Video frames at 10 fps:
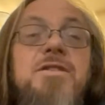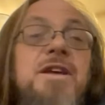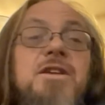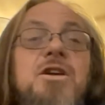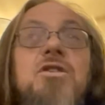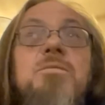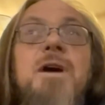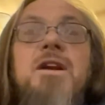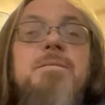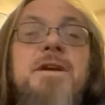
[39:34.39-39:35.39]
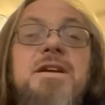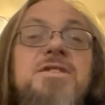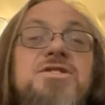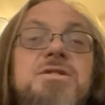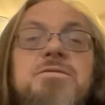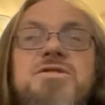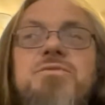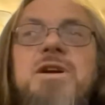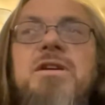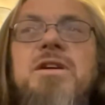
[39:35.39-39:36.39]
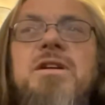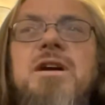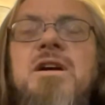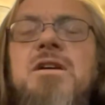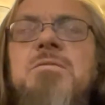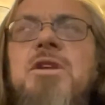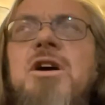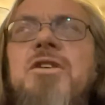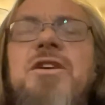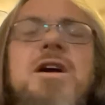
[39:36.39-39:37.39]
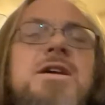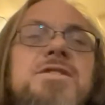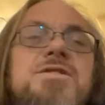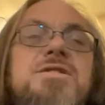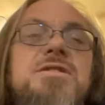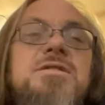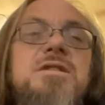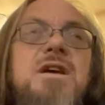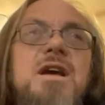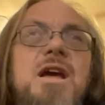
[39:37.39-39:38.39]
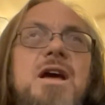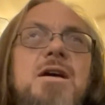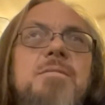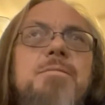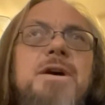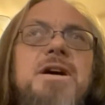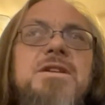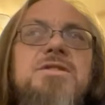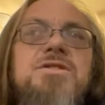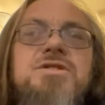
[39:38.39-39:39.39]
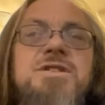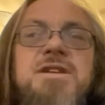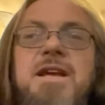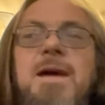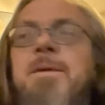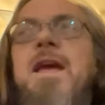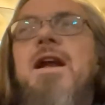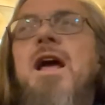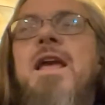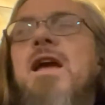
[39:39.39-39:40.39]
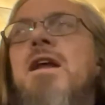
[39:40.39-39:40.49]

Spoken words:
Didn't know about it because she was wearing long tights, but she's like, I can't